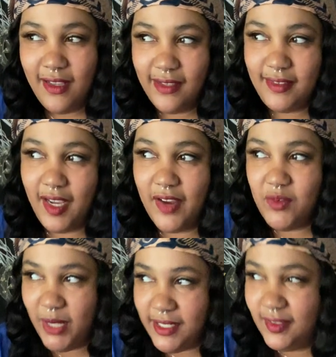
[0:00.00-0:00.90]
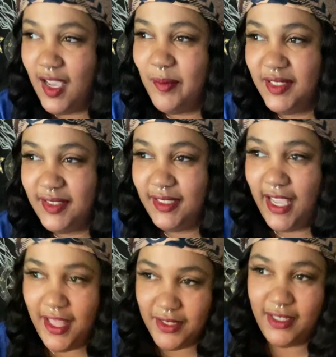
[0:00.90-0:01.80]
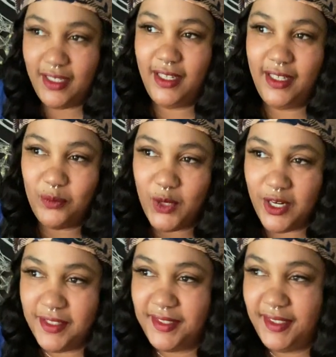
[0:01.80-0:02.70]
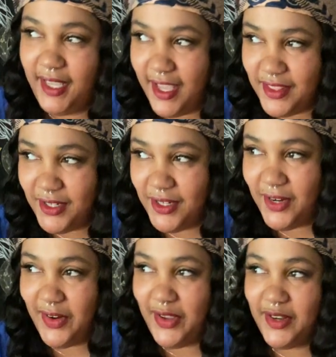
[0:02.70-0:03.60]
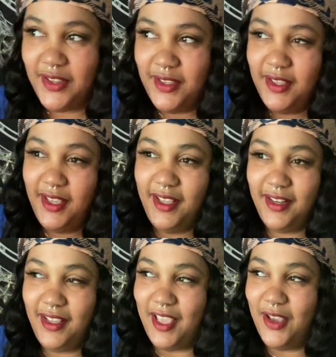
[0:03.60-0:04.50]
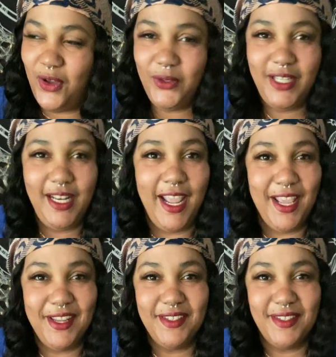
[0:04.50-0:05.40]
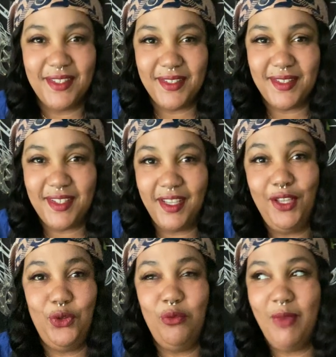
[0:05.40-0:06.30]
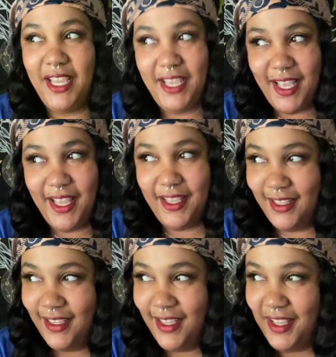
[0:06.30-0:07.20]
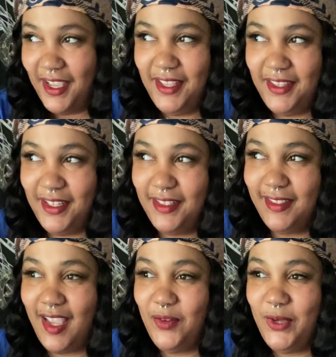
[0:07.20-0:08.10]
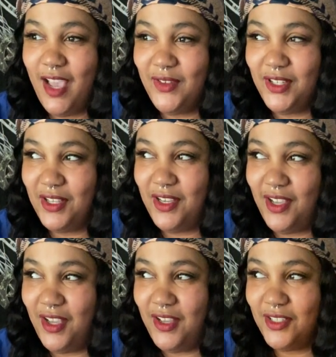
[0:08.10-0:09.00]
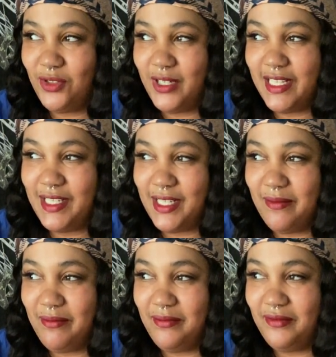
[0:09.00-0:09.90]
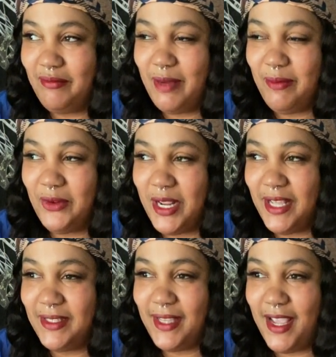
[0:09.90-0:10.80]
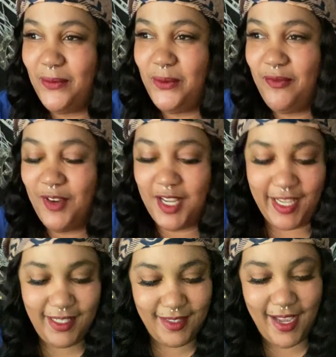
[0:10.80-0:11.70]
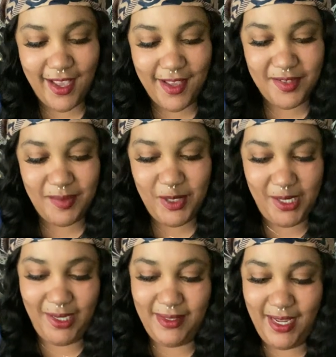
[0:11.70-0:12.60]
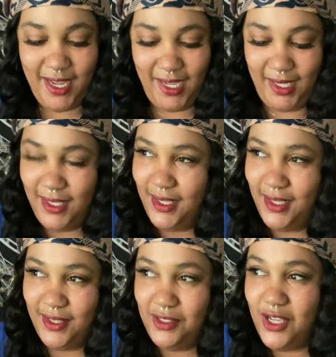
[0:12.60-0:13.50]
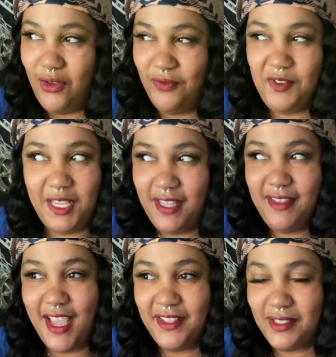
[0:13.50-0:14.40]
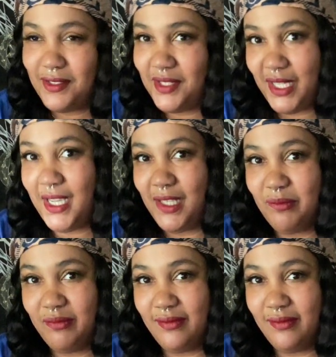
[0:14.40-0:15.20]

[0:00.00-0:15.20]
It's like everybody's coming together and working together and holding hands and singing Kumbaya. And then it's like we have a short-term memory. It's like we forget that. And Spirit is saying, don't forget that this time.